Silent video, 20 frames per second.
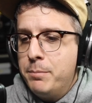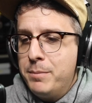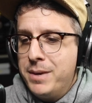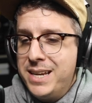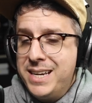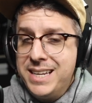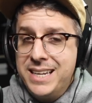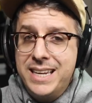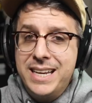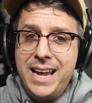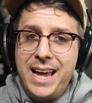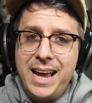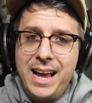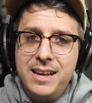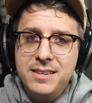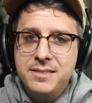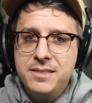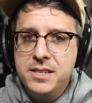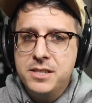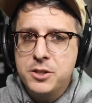meaning it
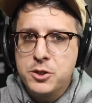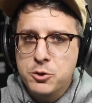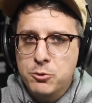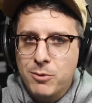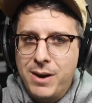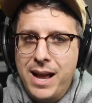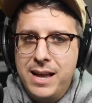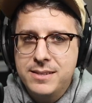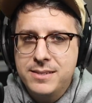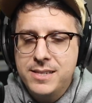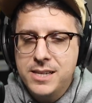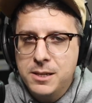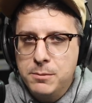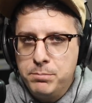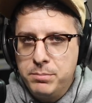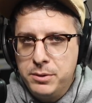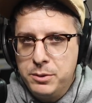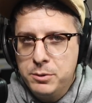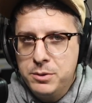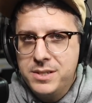has this
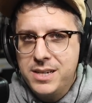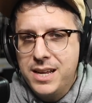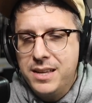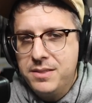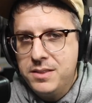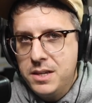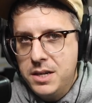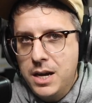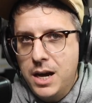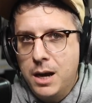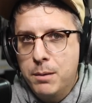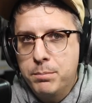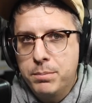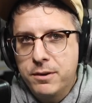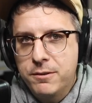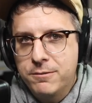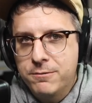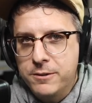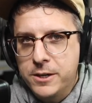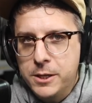drastic boost in the
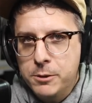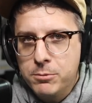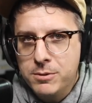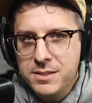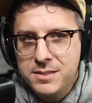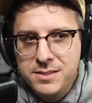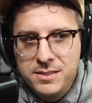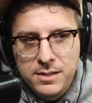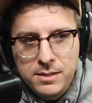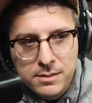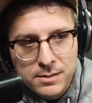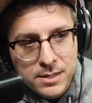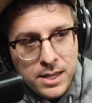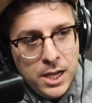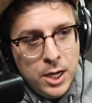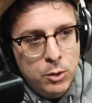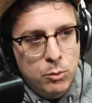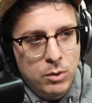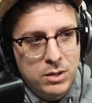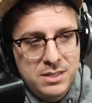upper frequencies
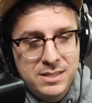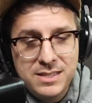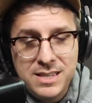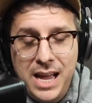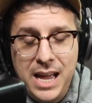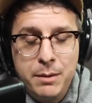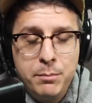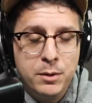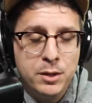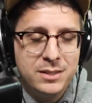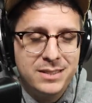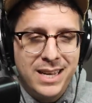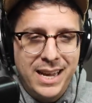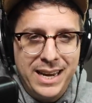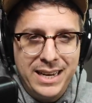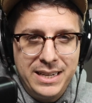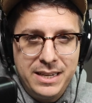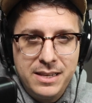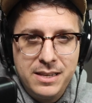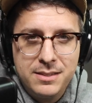while
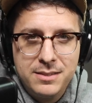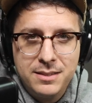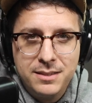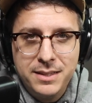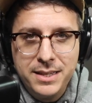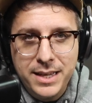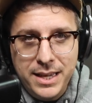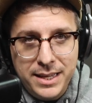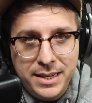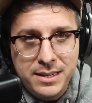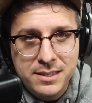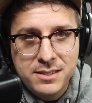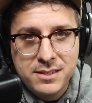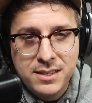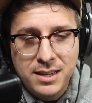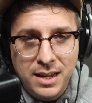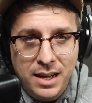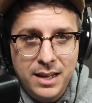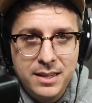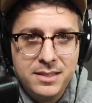simultaneously it is
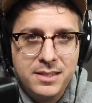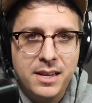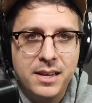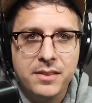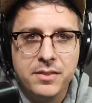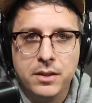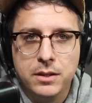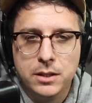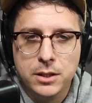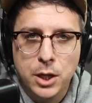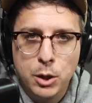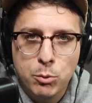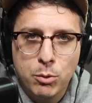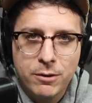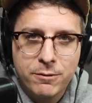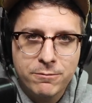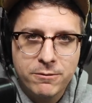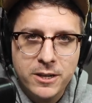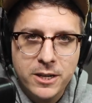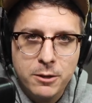cut in the
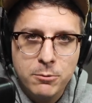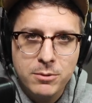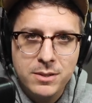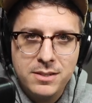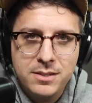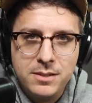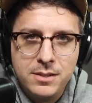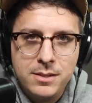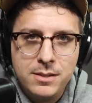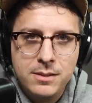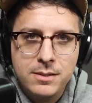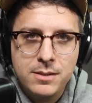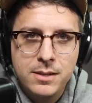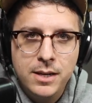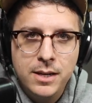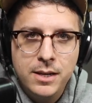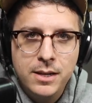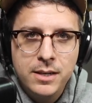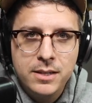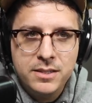lower frequencies,
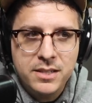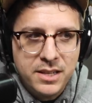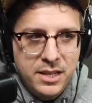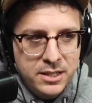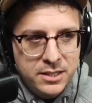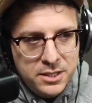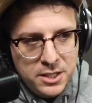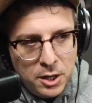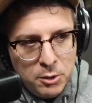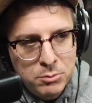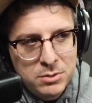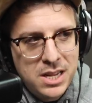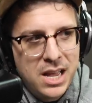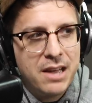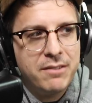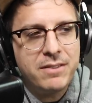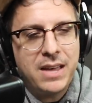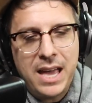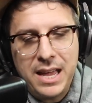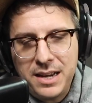so you don't
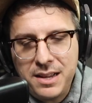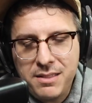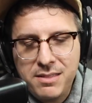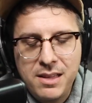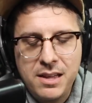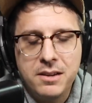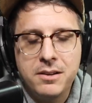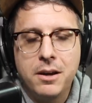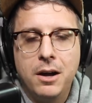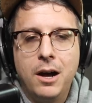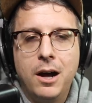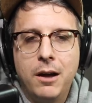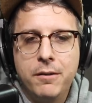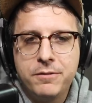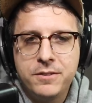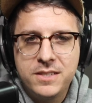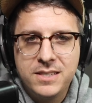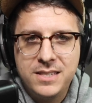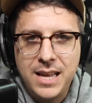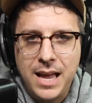have anything to
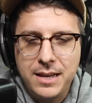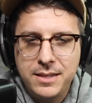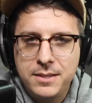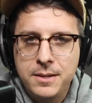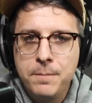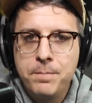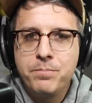offset